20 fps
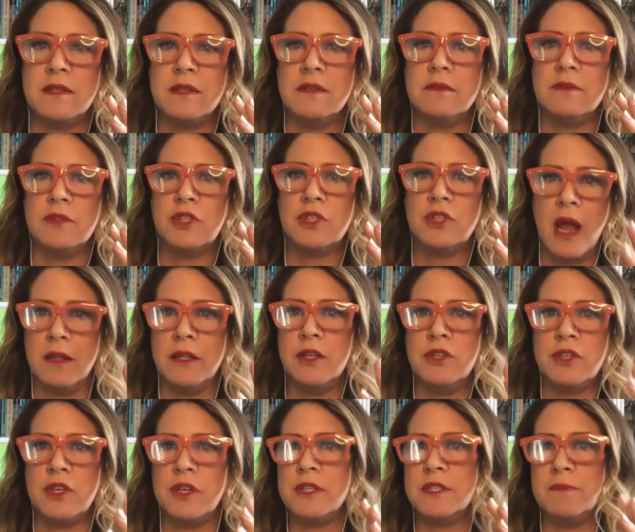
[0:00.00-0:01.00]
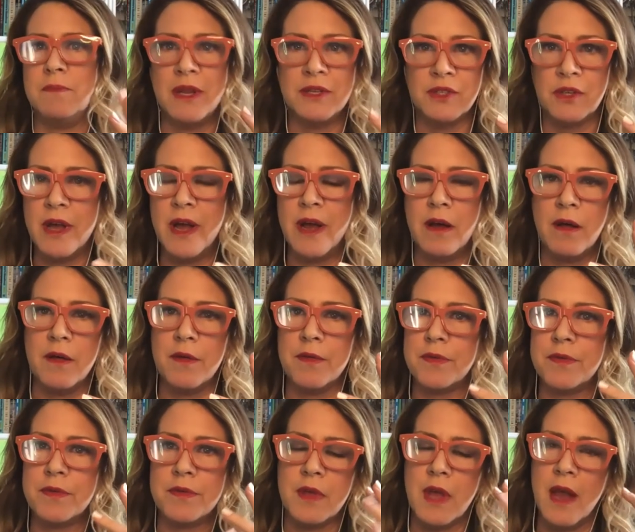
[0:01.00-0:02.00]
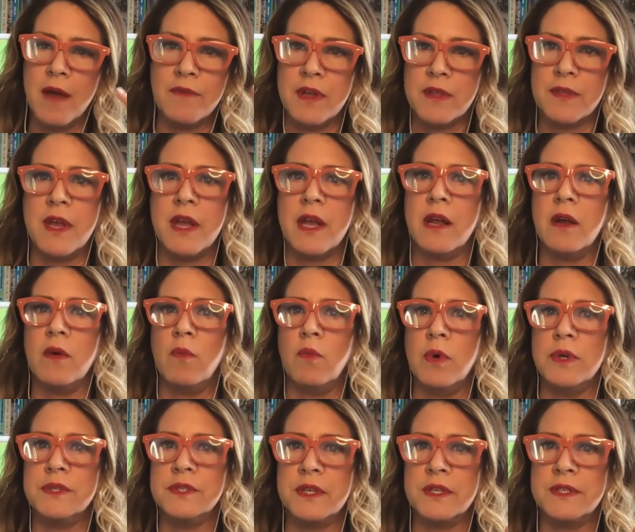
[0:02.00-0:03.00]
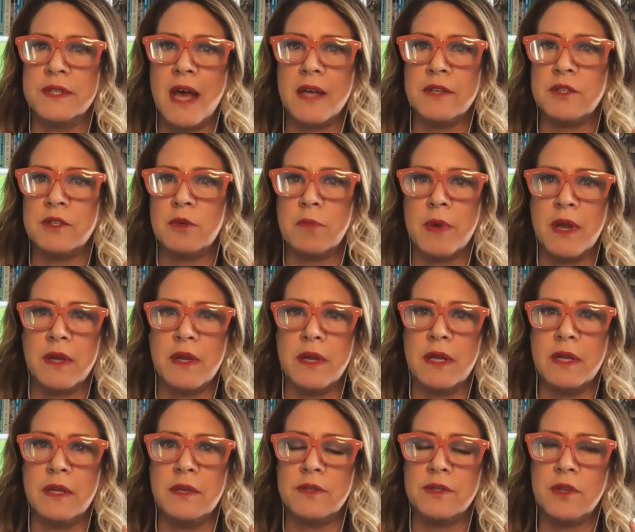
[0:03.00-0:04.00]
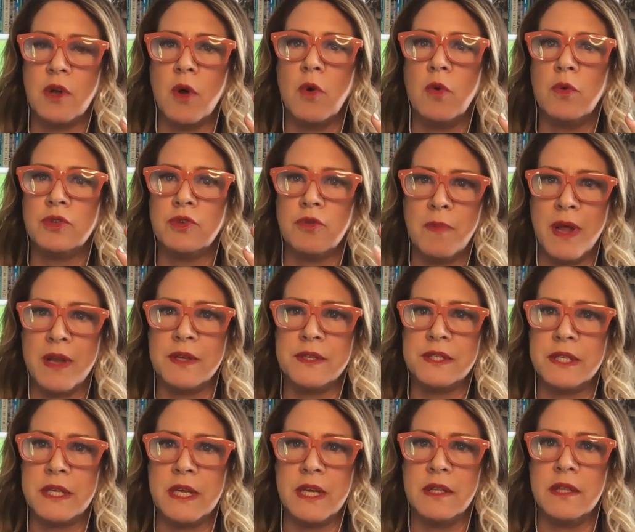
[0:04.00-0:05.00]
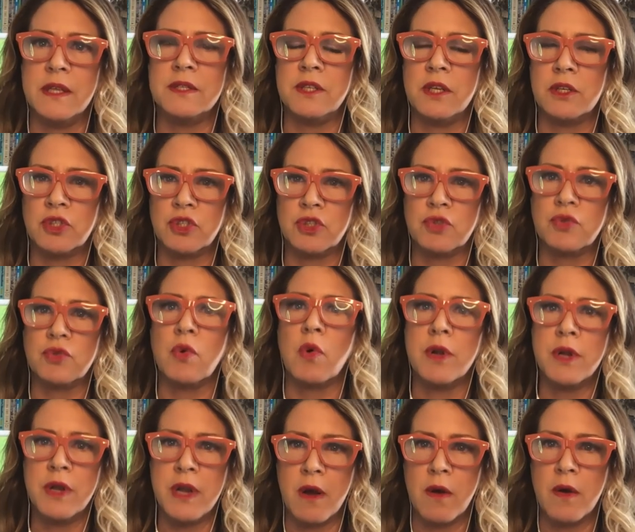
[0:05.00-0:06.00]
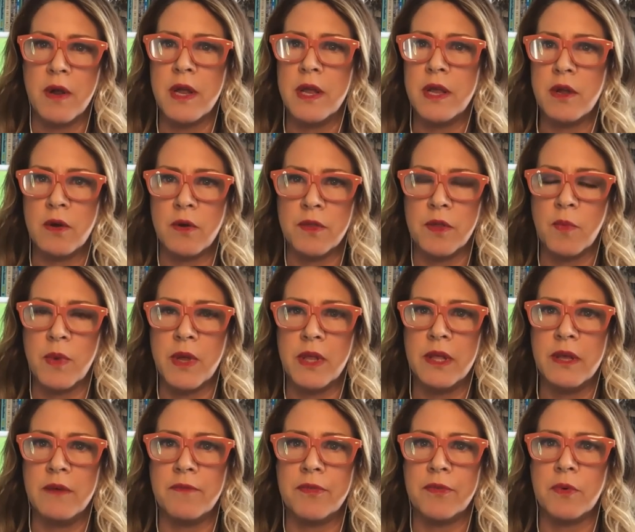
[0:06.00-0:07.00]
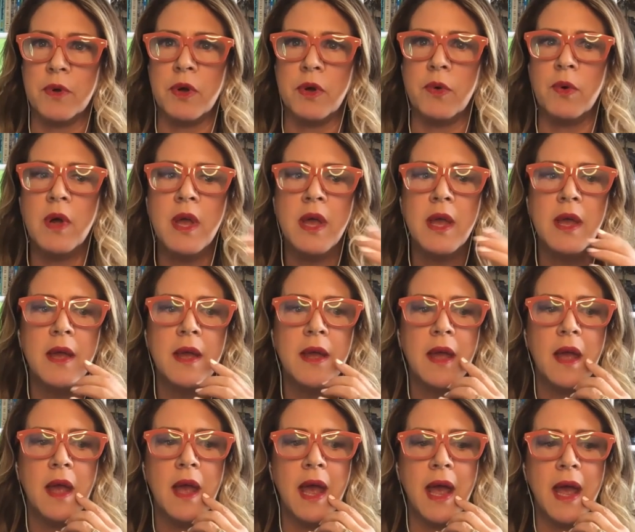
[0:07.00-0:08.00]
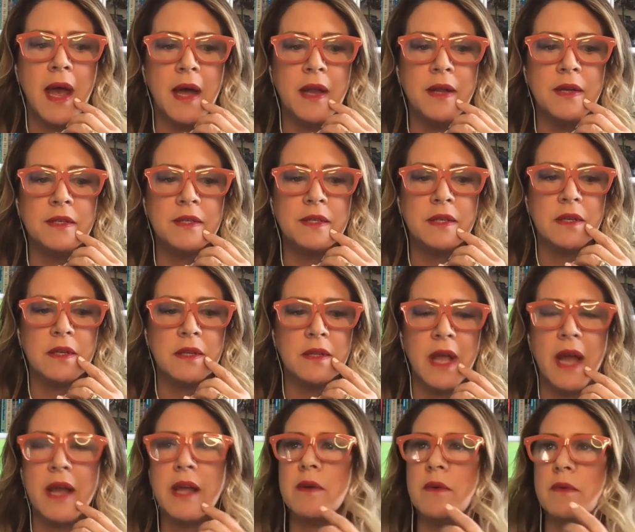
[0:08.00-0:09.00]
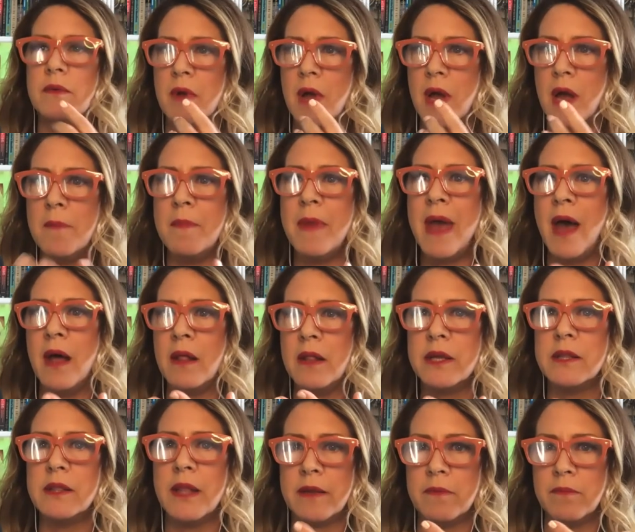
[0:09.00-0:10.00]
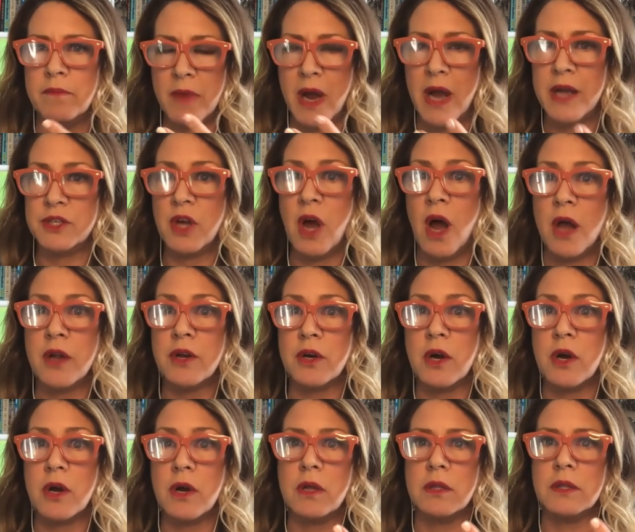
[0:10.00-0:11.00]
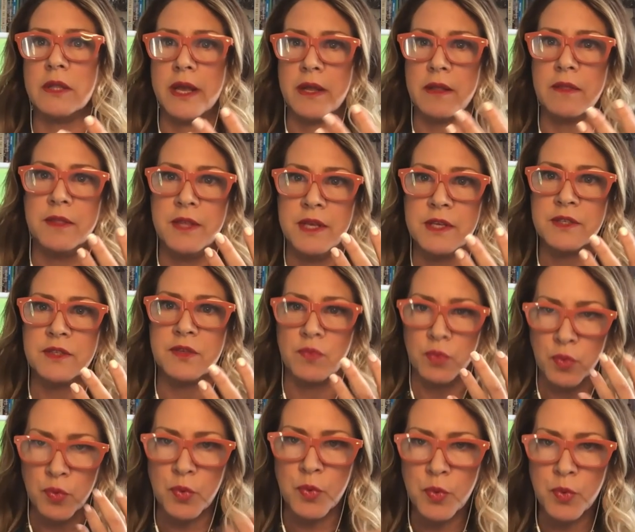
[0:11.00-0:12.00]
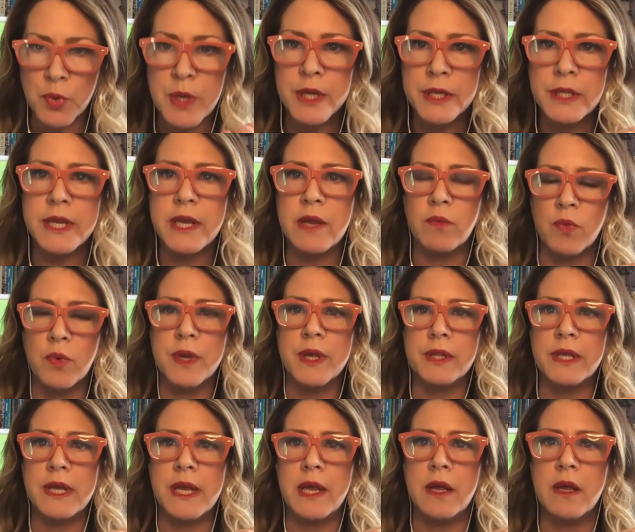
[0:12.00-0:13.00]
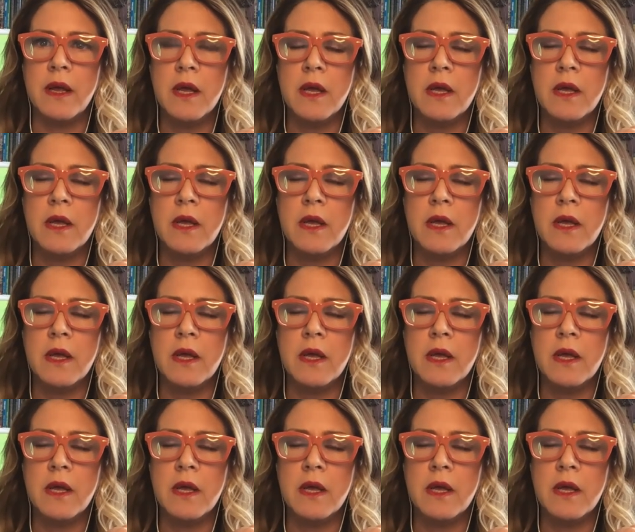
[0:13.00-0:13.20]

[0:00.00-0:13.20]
challenges mental health everything was exacerbated yes. so tremendously in this extraordinary year that we lived through yeah. and like um alec like my daughter like this really really